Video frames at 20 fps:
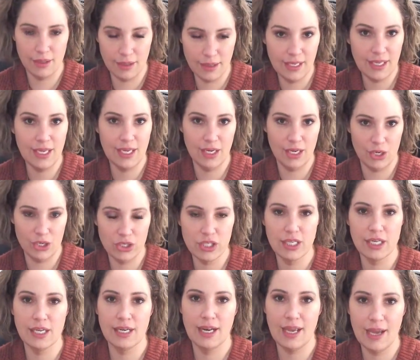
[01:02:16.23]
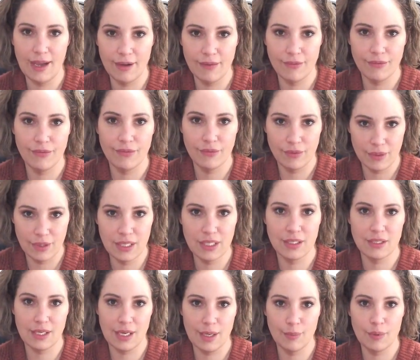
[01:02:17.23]
he or she can have
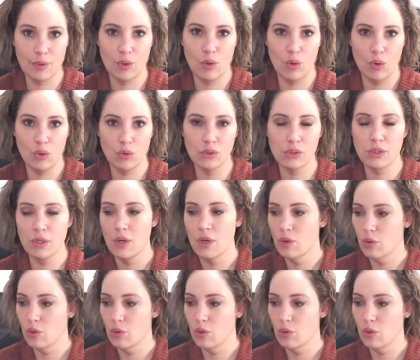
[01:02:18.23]
this type of goals,